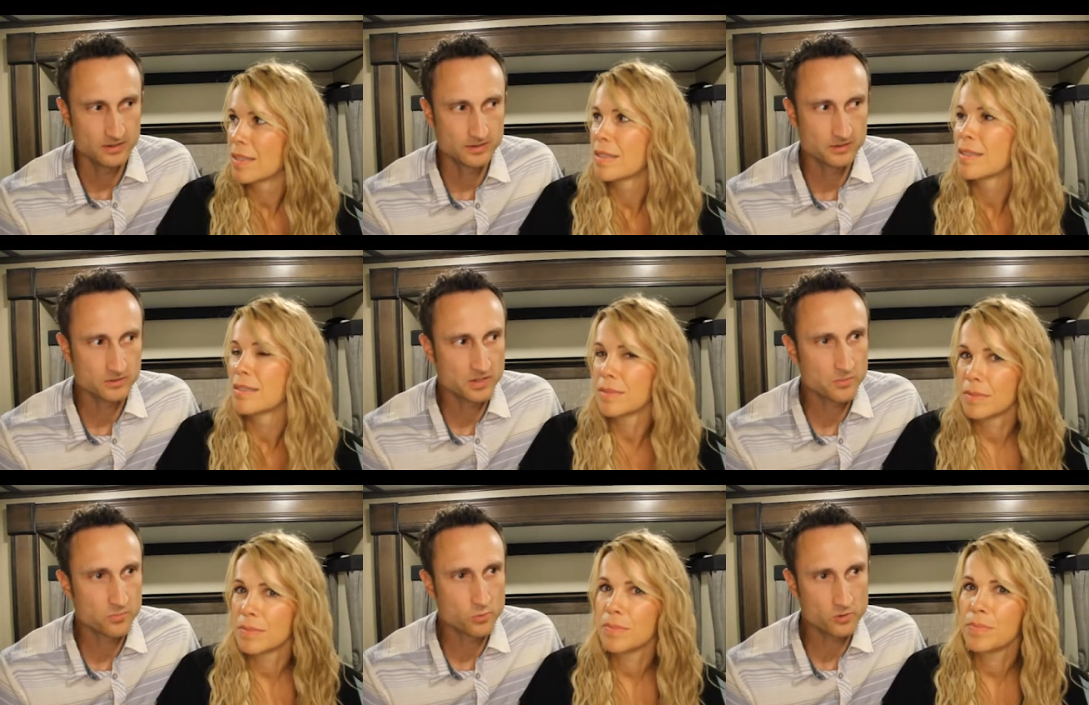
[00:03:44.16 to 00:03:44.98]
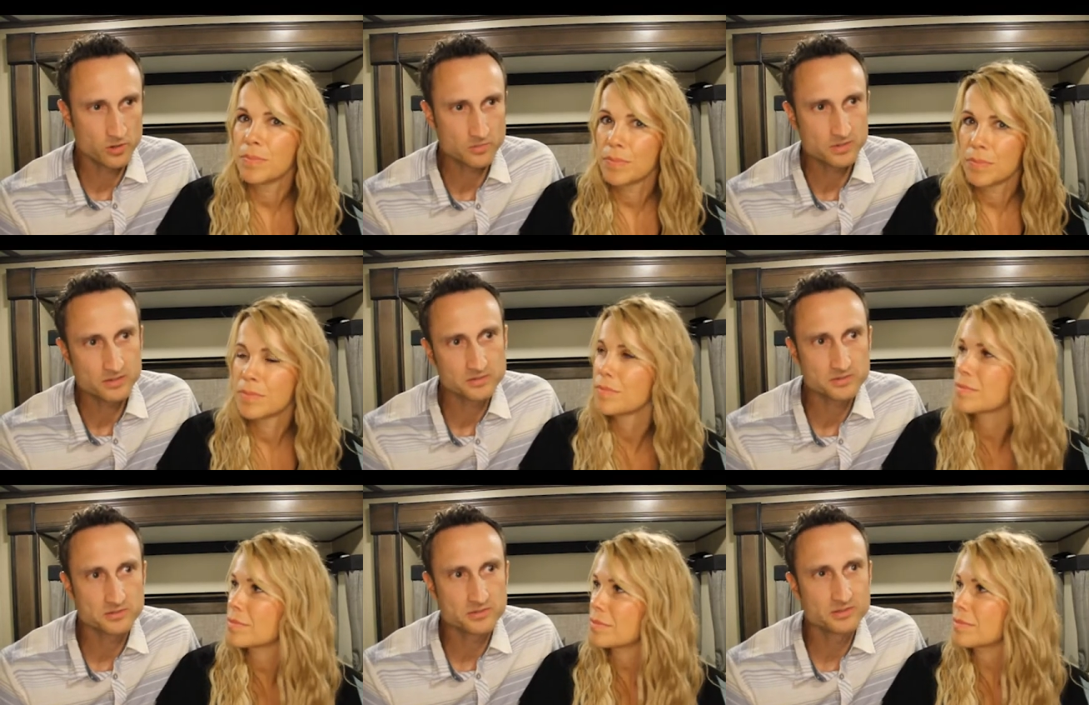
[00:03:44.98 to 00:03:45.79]
Speaker 1: You don't get bored
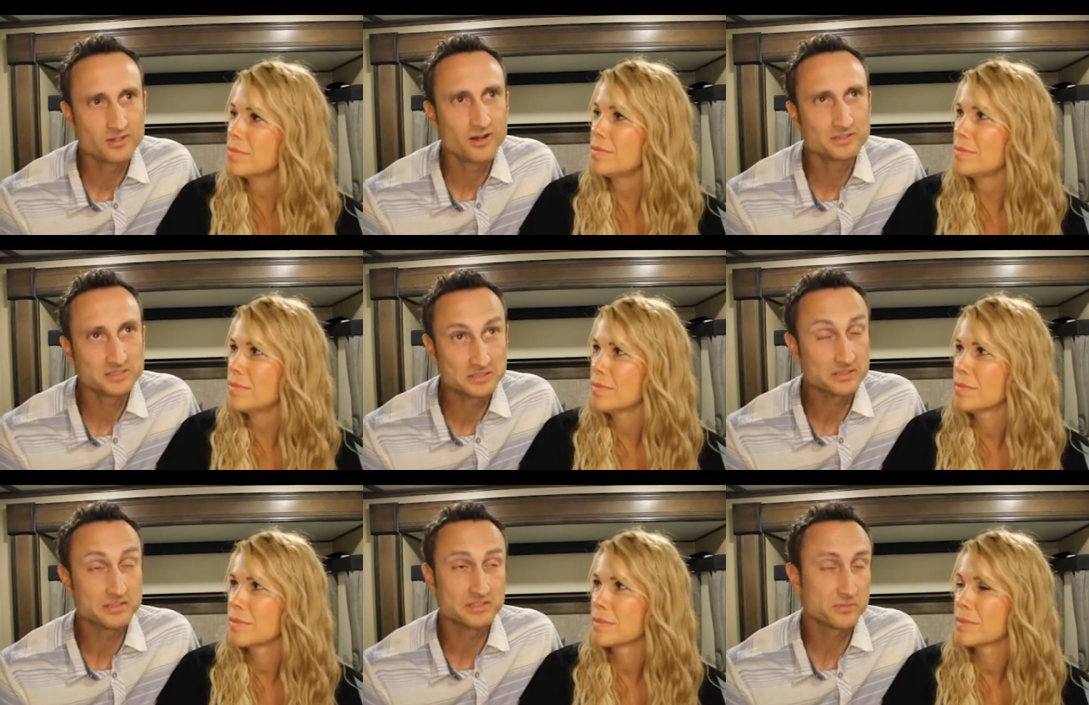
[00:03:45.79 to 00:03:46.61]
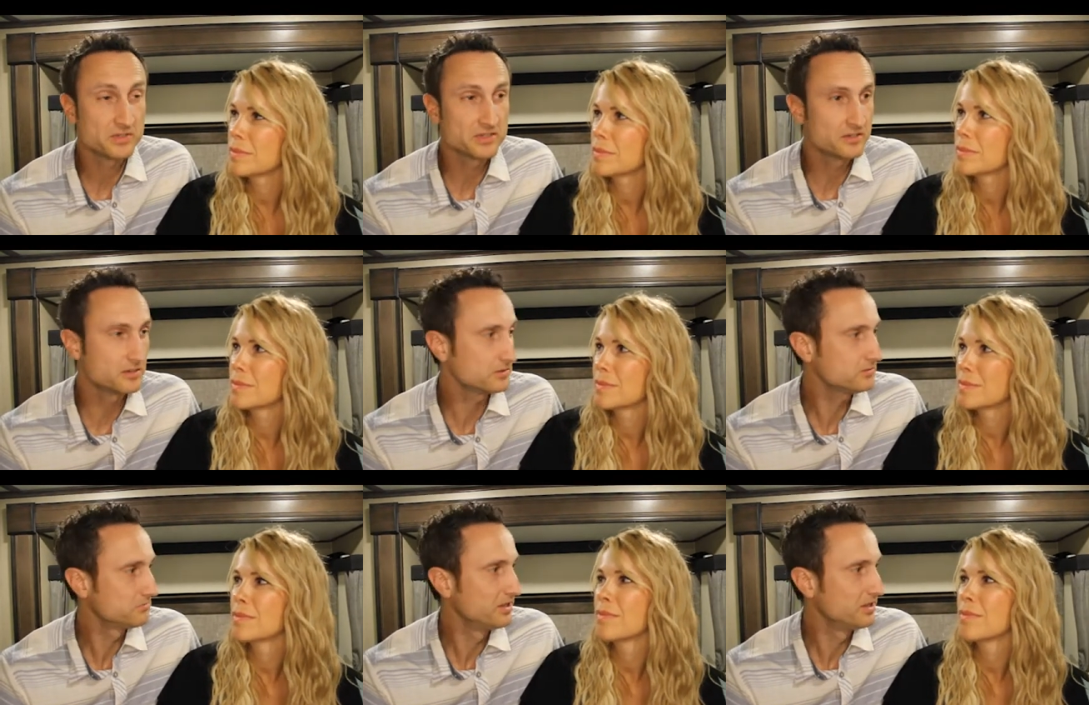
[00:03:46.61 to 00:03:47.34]
because there's constantly something to do.